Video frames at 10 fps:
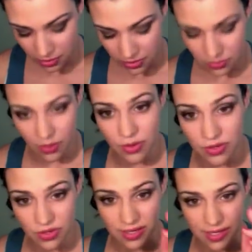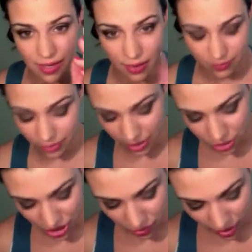So I'm also going to take my
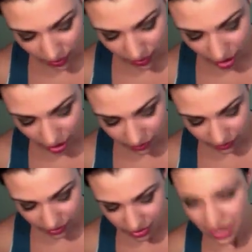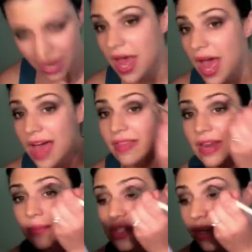brush and wipe it off, and then
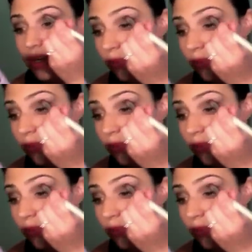I'm just going